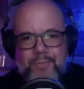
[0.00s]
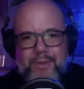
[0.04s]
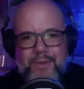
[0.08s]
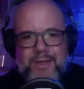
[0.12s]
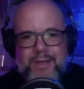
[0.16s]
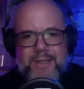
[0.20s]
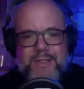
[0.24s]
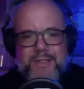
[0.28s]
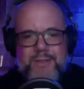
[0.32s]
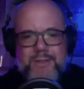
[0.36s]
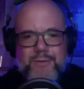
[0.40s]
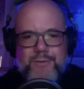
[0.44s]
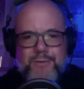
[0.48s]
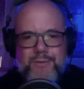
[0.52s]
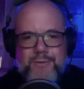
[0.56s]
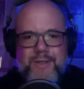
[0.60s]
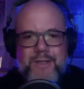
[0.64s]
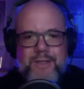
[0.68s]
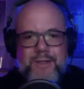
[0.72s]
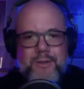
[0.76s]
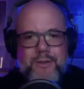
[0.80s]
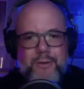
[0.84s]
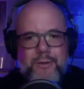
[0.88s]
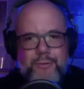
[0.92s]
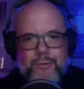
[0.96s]
It's a
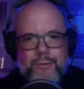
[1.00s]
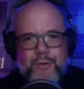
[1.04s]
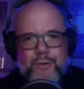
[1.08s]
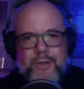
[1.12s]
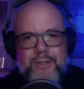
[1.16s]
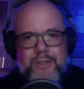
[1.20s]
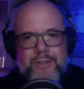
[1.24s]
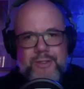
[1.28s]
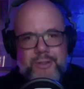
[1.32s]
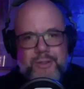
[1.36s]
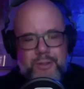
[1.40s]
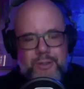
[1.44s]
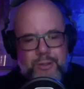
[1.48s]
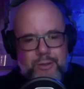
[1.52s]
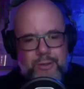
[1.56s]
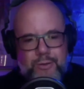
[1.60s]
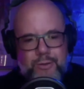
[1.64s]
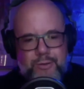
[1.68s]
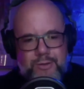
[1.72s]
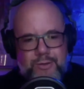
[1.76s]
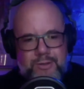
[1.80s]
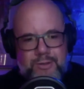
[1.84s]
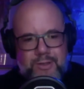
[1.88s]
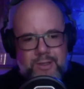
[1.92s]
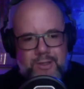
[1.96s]
vehicle for us to
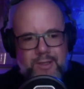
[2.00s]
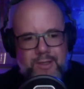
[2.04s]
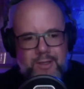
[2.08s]
use.